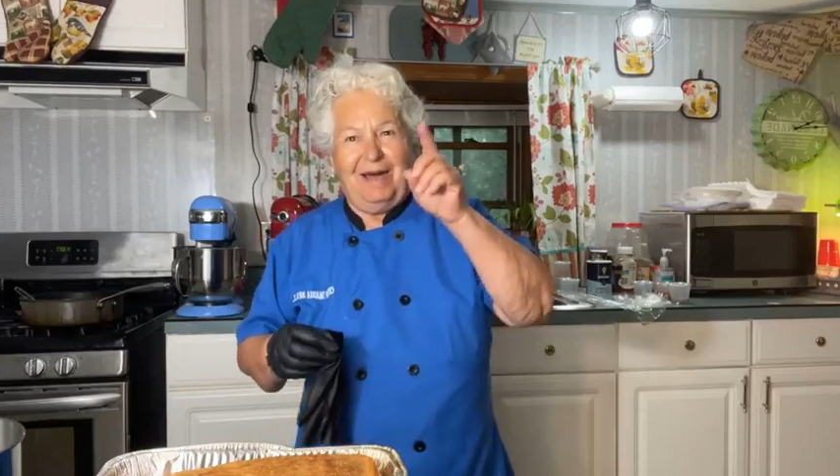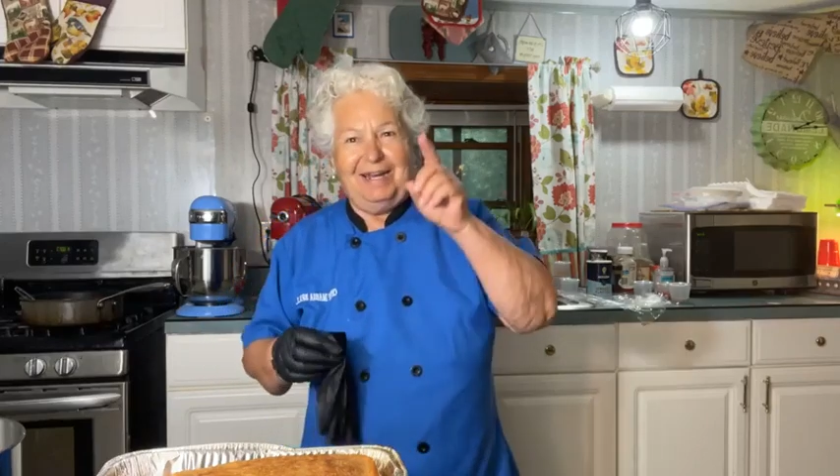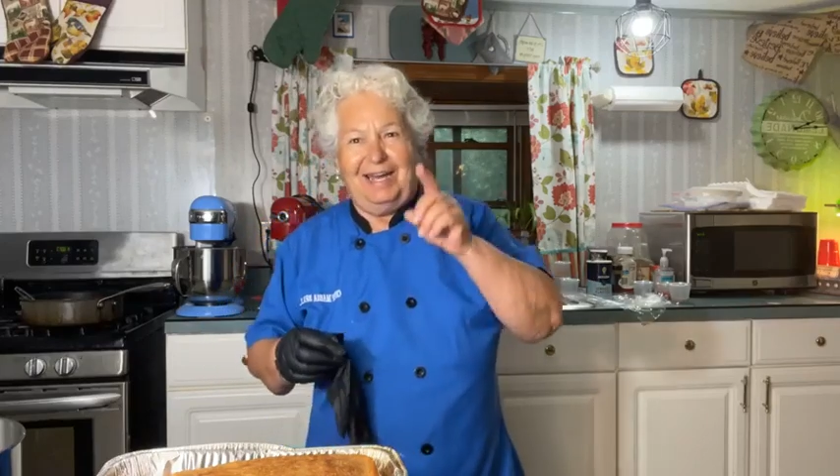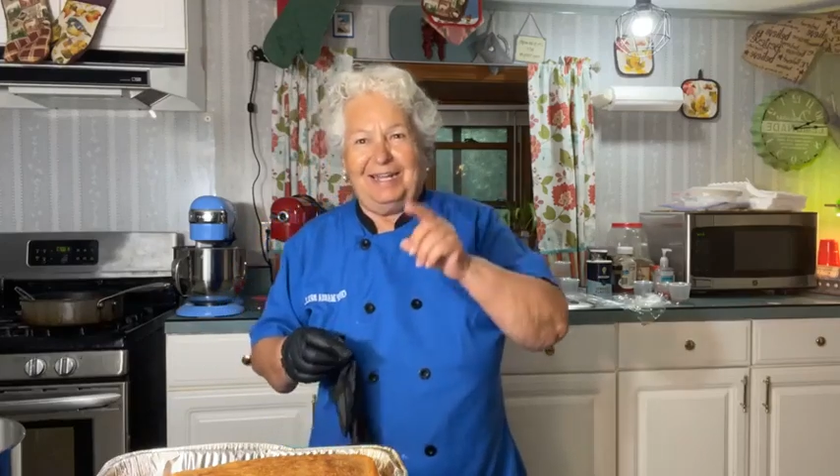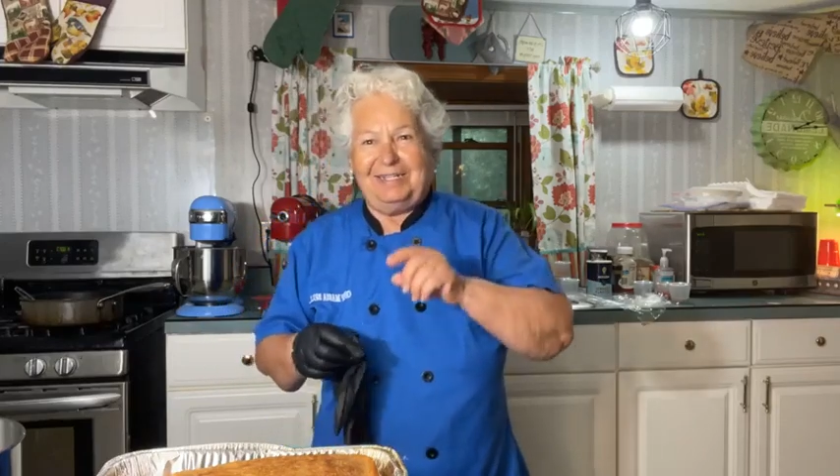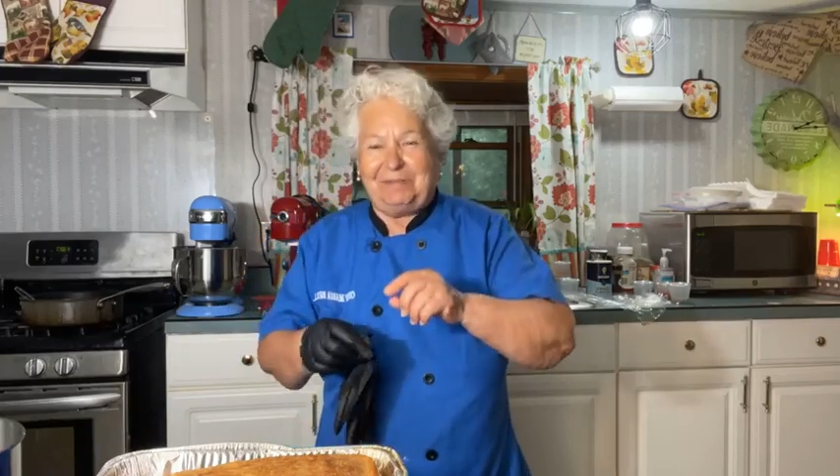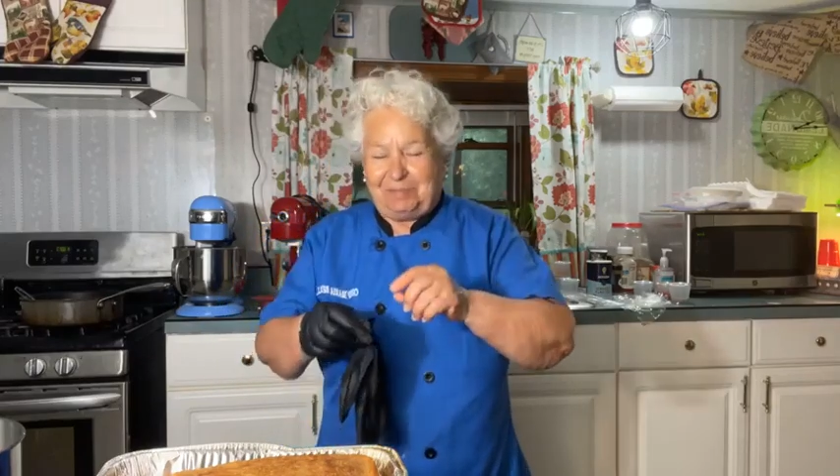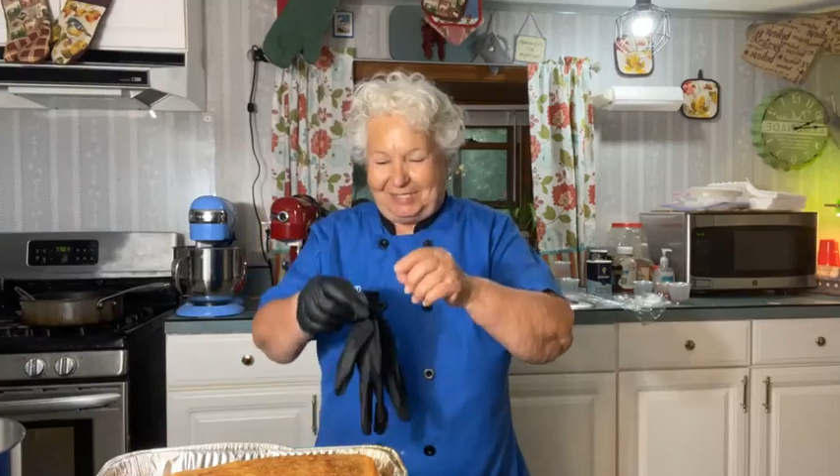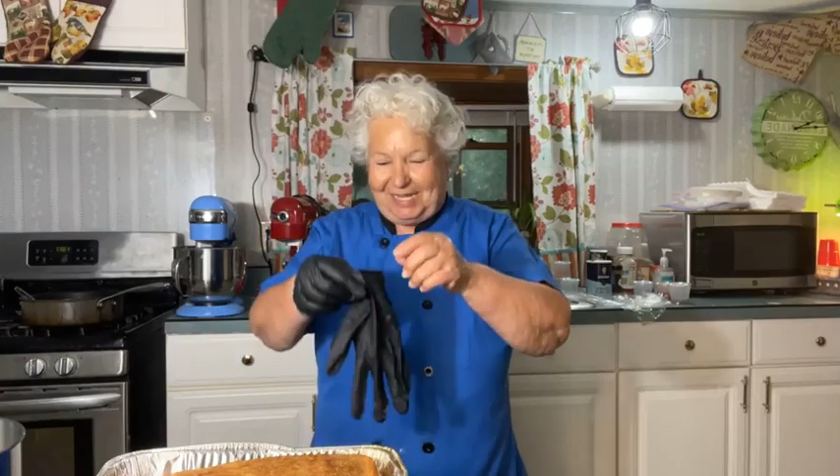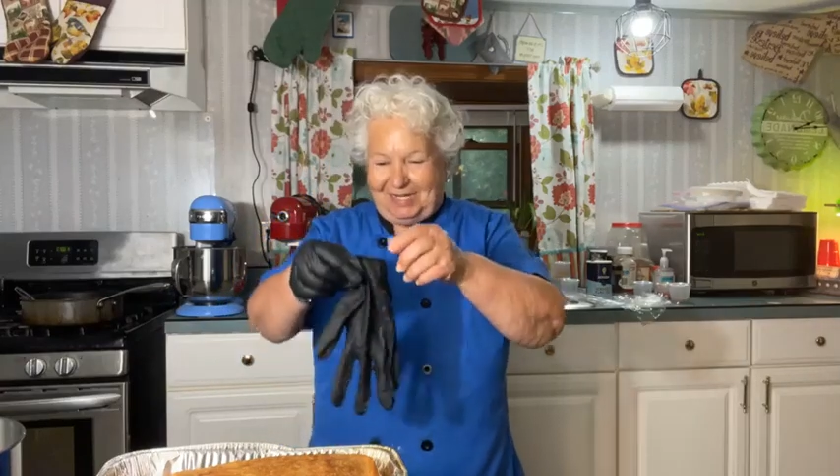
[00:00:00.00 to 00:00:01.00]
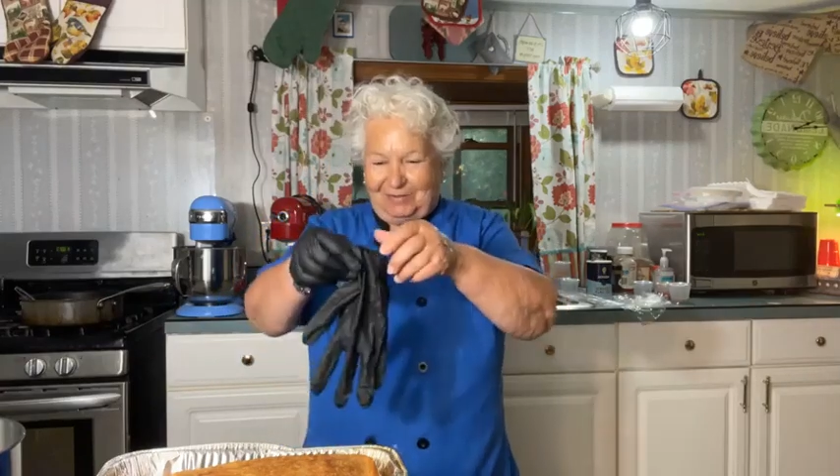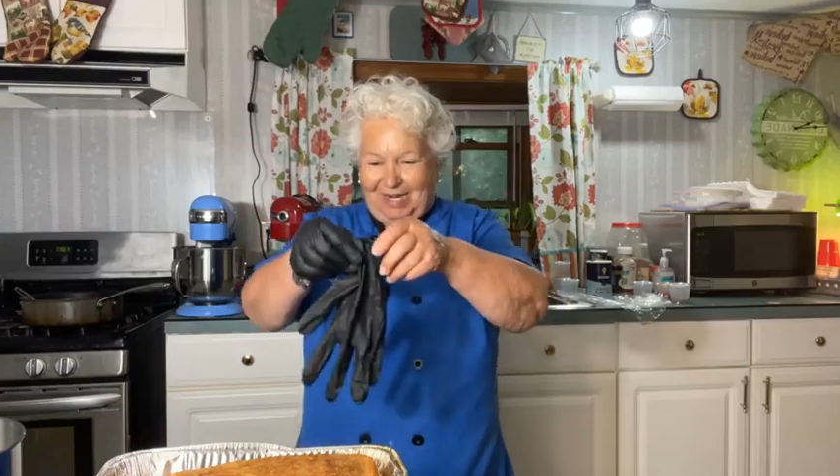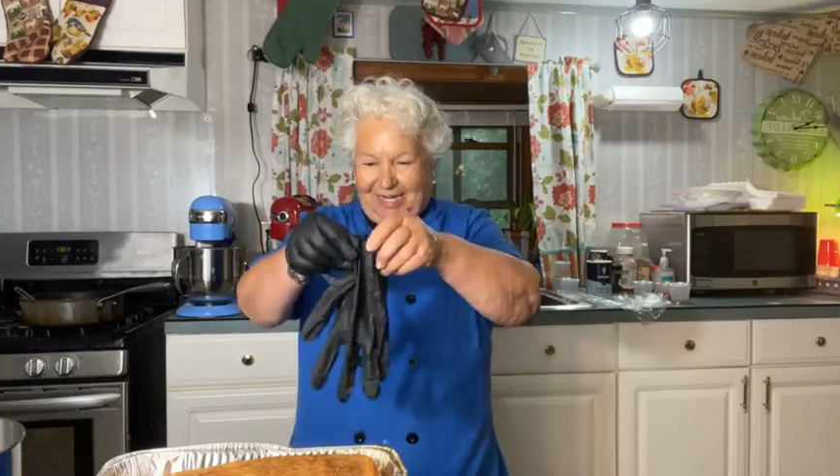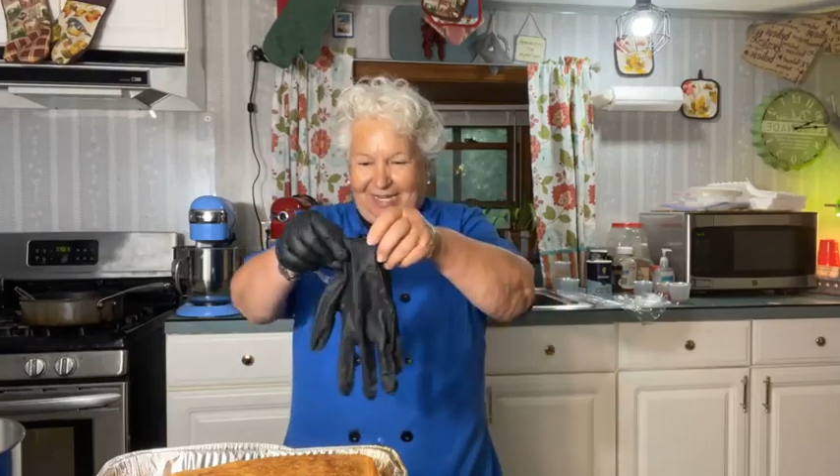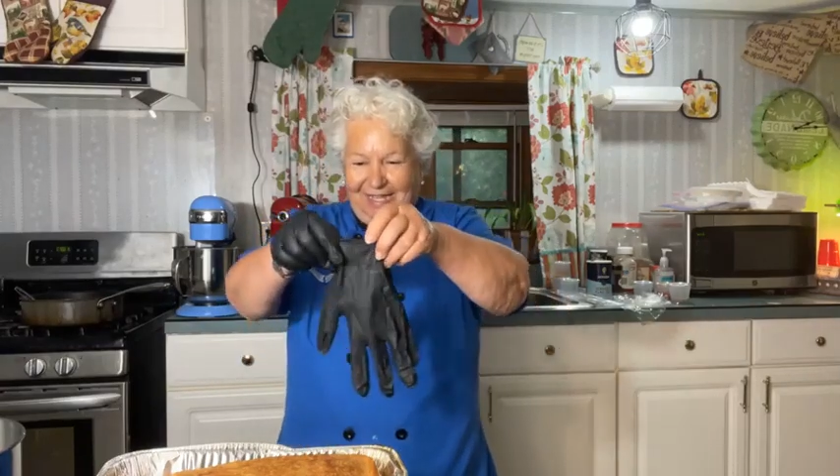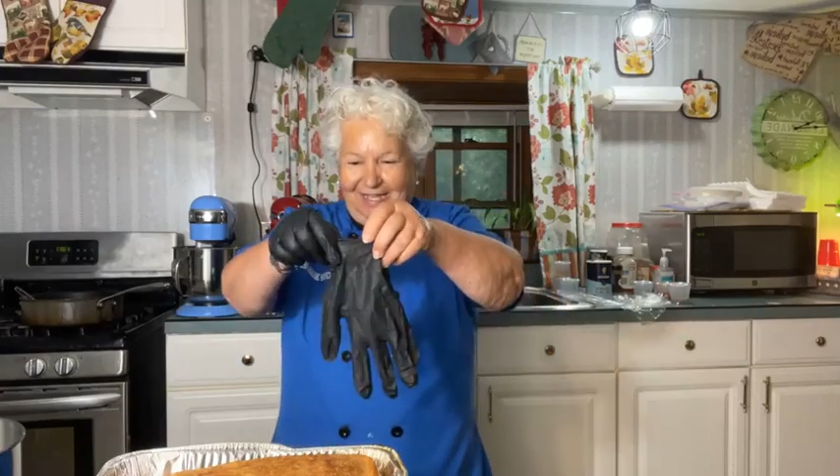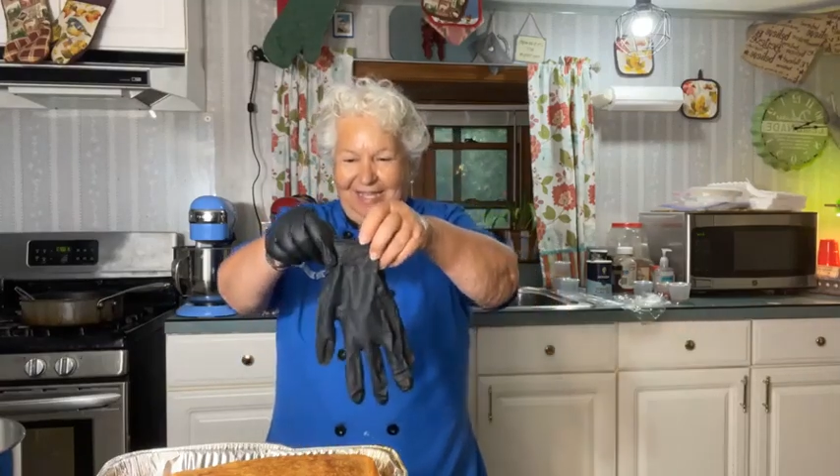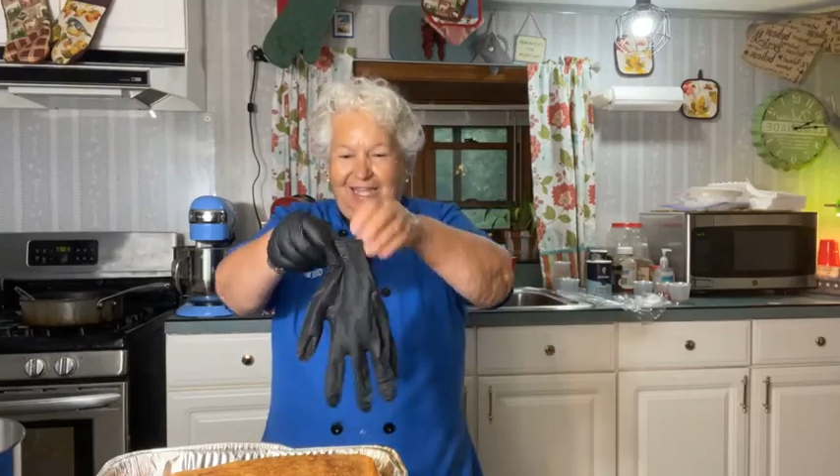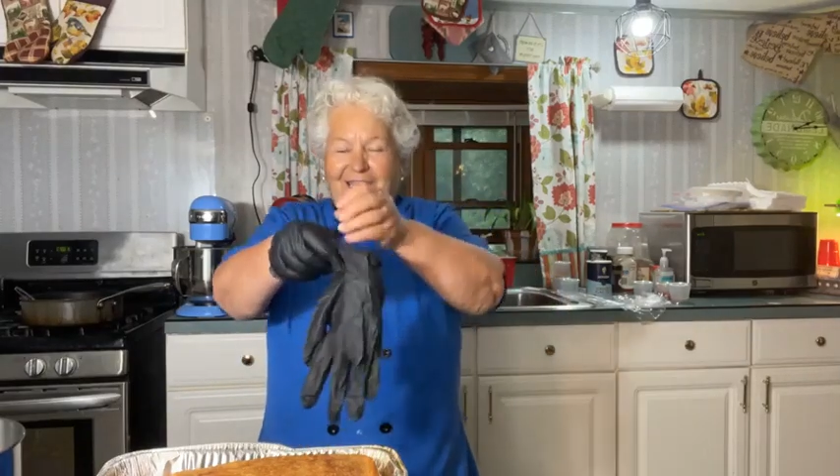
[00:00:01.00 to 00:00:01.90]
100% ready